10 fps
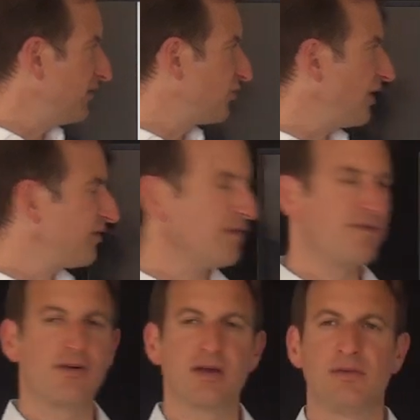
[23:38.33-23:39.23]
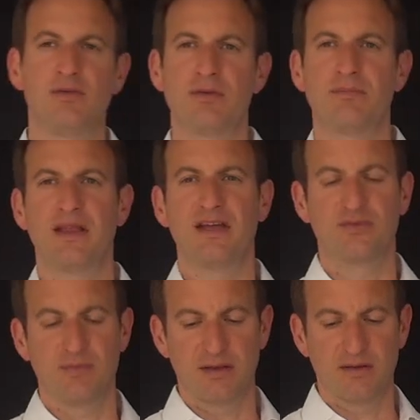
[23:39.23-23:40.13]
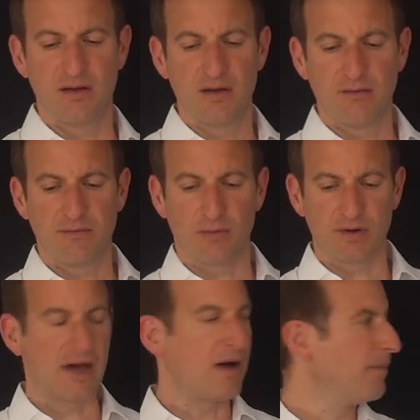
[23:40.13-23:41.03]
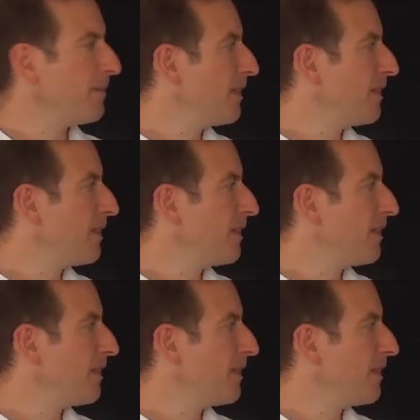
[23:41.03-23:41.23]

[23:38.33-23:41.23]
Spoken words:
It's just a variable replacement for now.